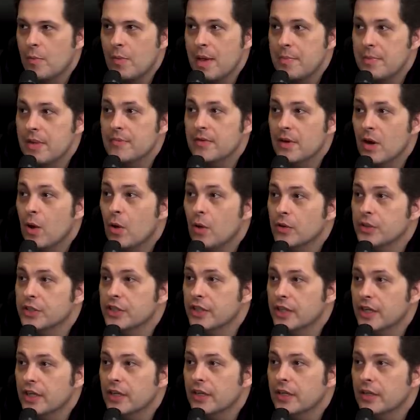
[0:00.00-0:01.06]
or maybe even then.
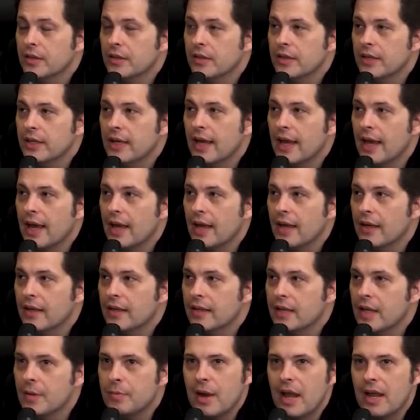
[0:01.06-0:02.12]
older. Yeah,
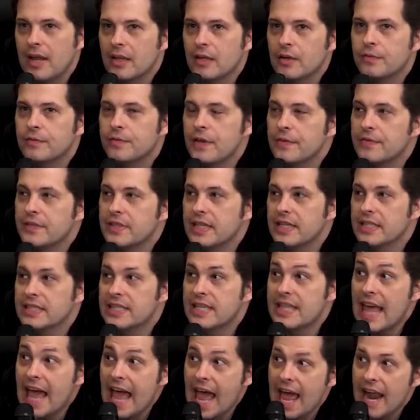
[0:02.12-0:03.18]
yeah, they're probably in their fifties
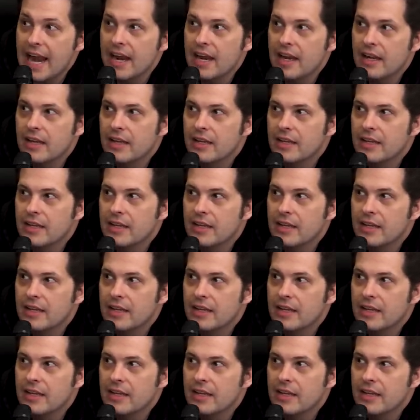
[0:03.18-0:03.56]
then.